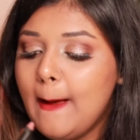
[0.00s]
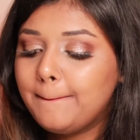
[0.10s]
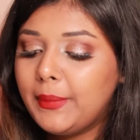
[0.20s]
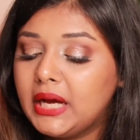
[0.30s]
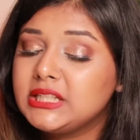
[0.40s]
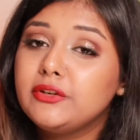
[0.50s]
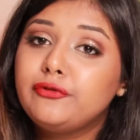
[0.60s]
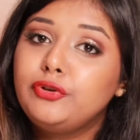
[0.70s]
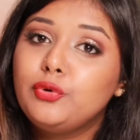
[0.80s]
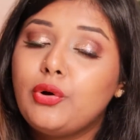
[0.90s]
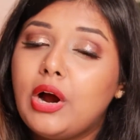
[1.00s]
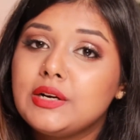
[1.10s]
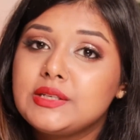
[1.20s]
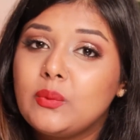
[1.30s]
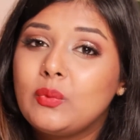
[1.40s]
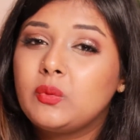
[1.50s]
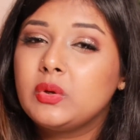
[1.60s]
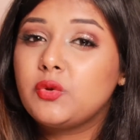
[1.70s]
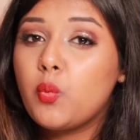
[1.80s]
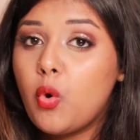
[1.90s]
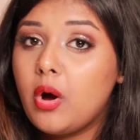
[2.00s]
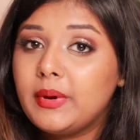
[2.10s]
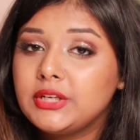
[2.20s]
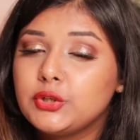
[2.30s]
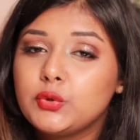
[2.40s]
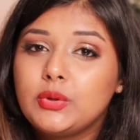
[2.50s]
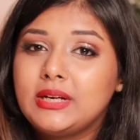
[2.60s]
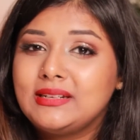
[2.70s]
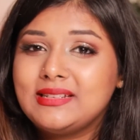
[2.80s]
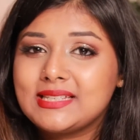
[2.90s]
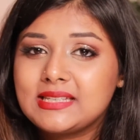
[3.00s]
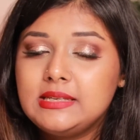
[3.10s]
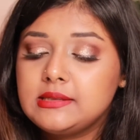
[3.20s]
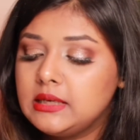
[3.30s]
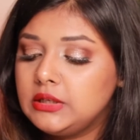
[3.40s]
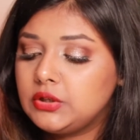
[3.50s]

But if you are someone with warm undertone and a dusky skin